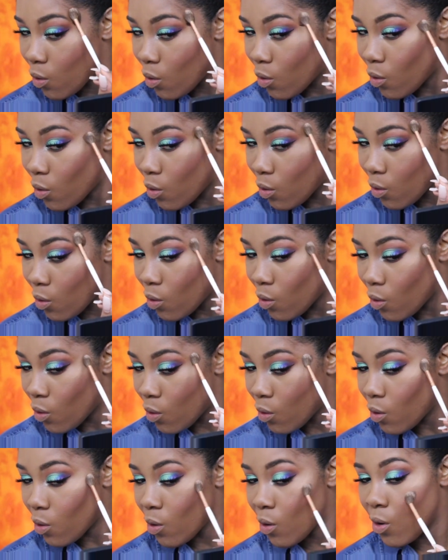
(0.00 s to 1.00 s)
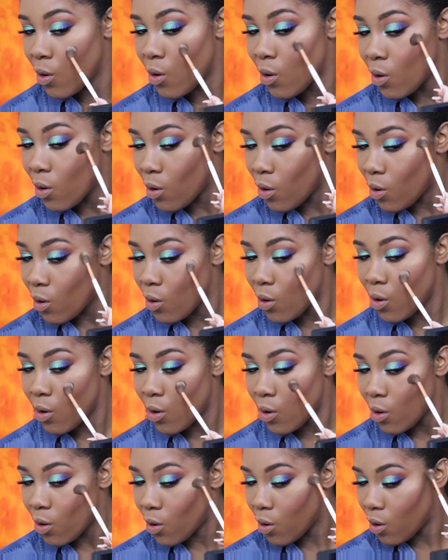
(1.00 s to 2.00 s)

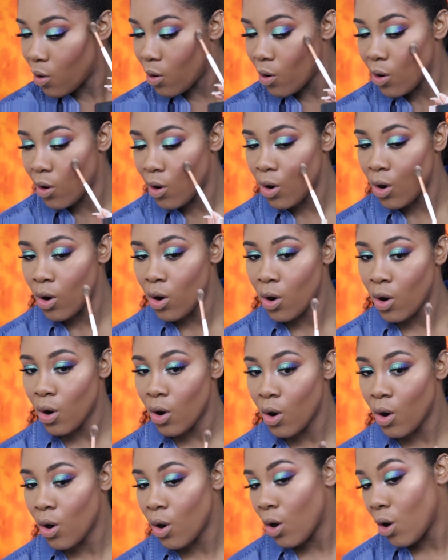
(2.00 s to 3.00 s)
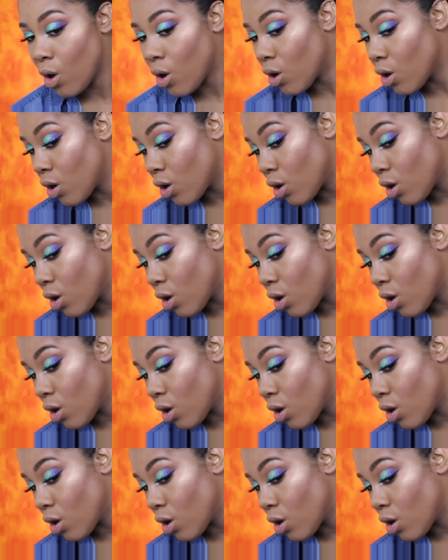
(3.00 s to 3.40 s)
[no speech]